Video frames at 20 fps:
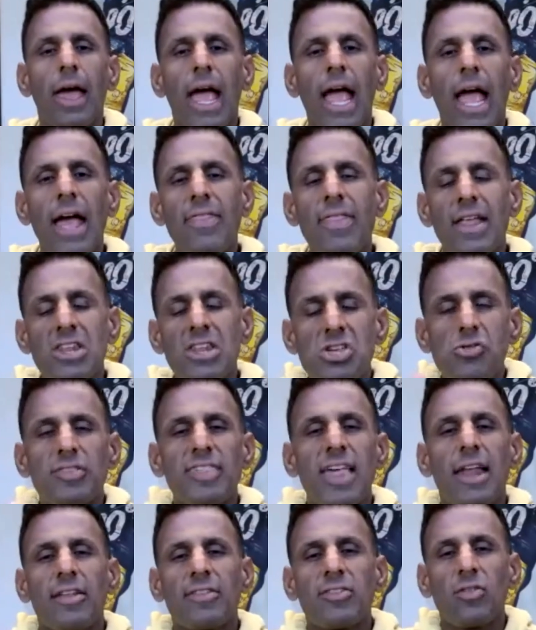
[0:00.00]
and then use
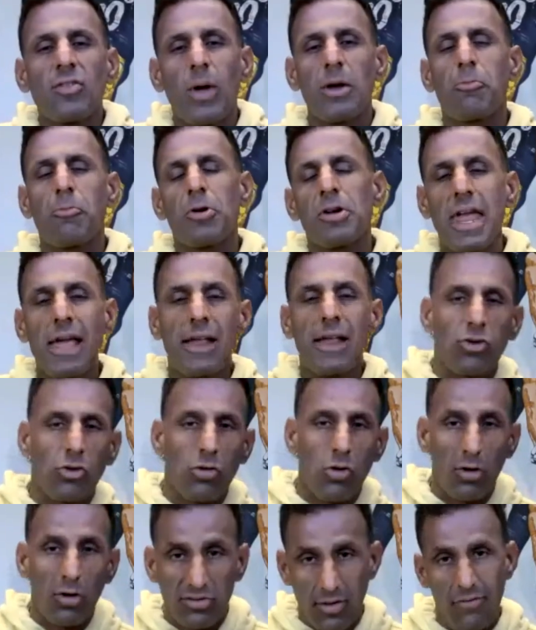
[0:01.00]
that as a way to predict your
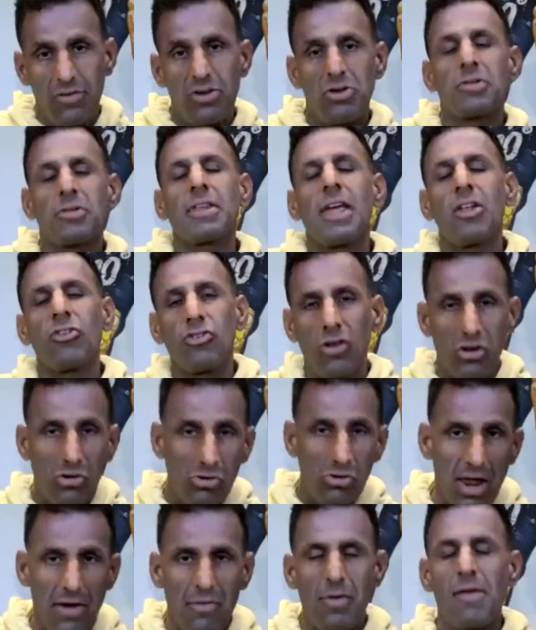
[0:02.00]
gross revenue retention, your
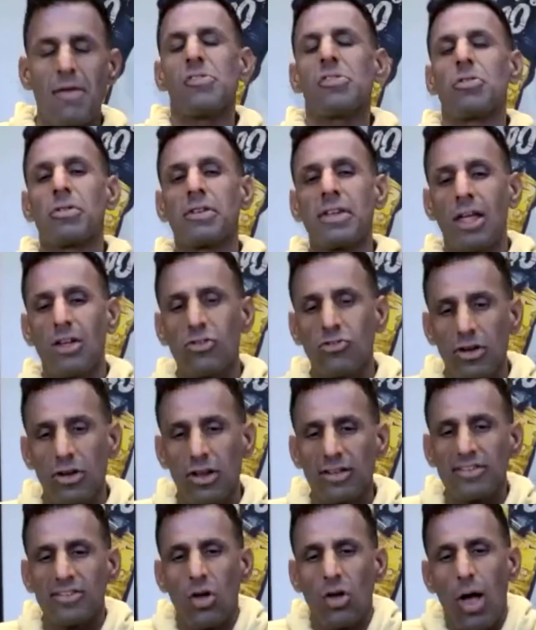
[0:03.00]
net revenue retention,
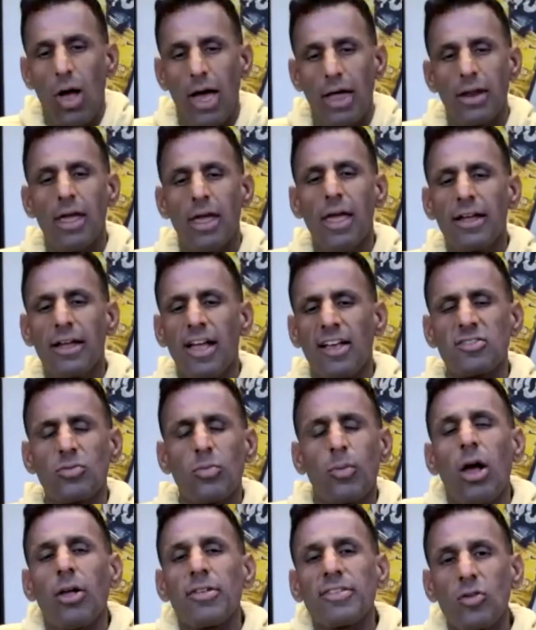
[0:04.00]
and so on.
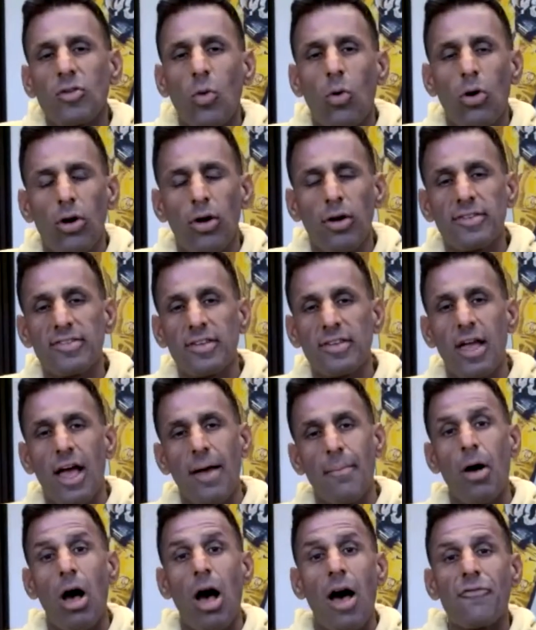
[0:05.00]
Customer health scores
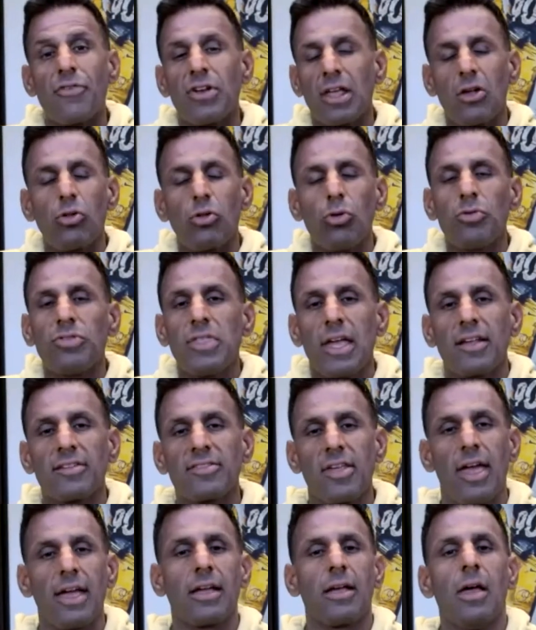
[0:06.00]
um, often include things
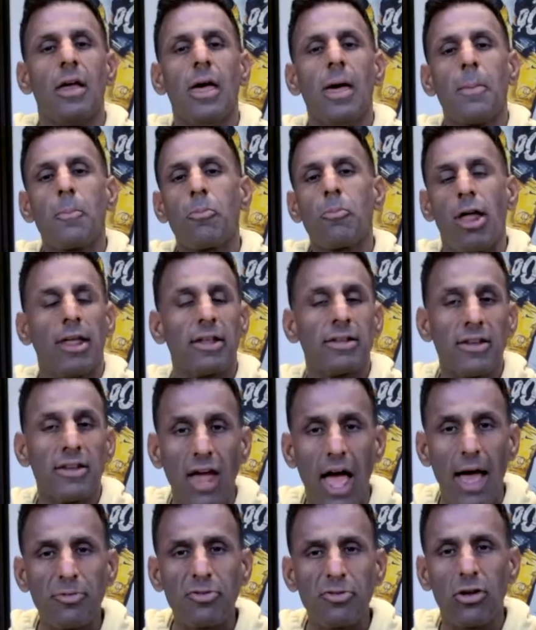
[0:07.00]
like product
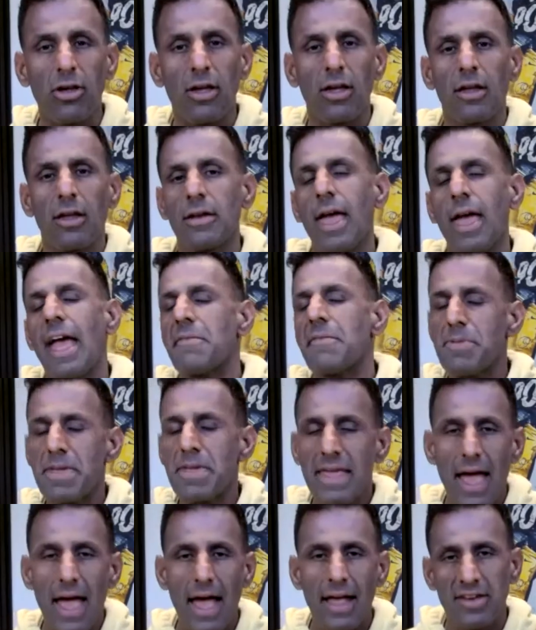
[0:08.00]
adoption,
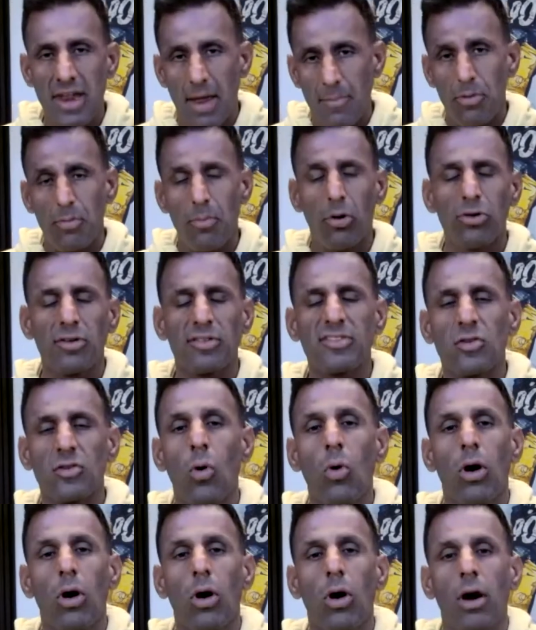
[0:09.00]
NPS, net promoter
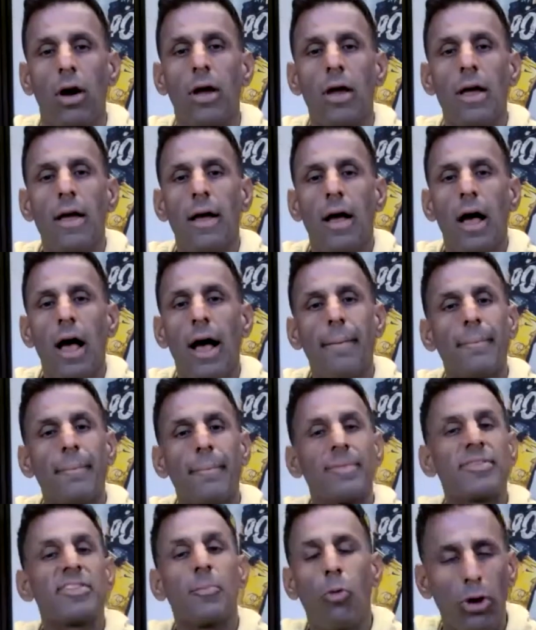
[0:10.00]
score, um,
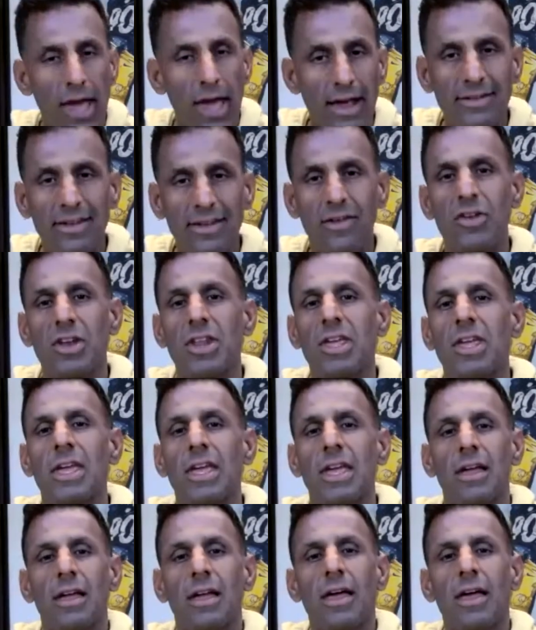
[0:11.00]
support activity,